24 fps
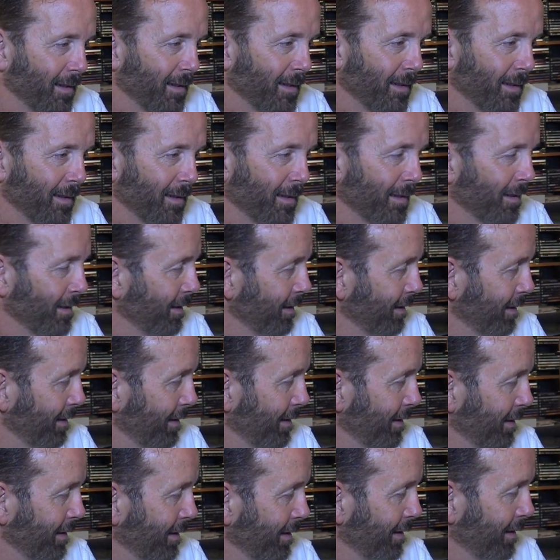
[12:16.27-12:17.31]
Physical
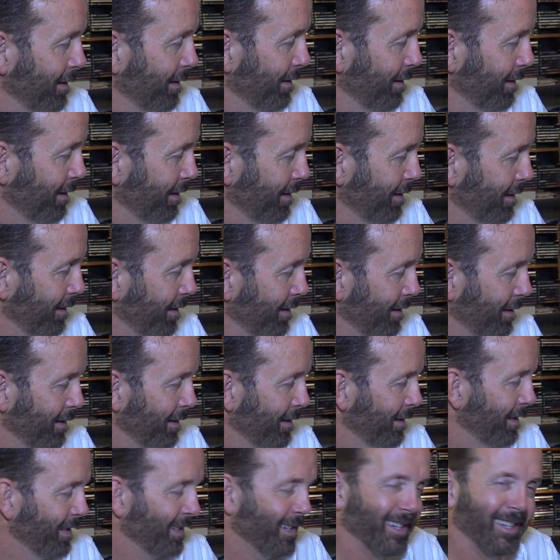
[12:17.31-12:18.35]
therapy appointment
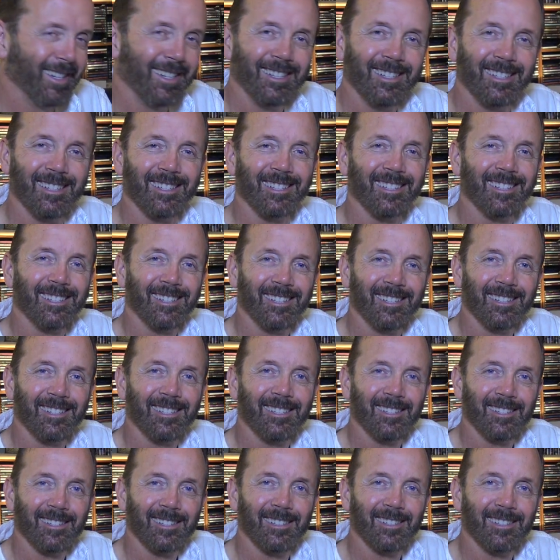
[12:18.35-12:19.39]
at 8.30
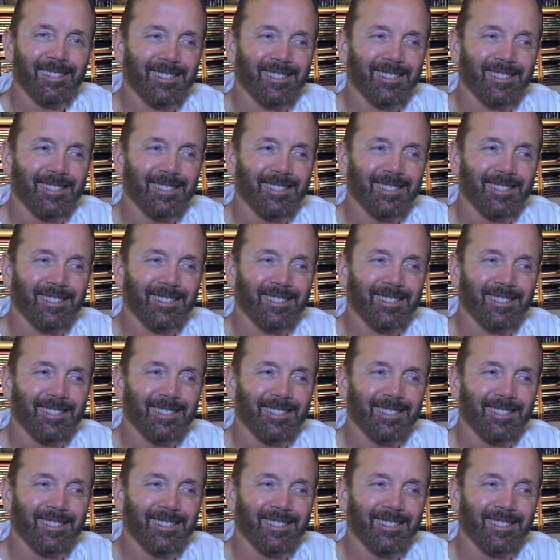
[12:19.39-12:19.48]
p.m.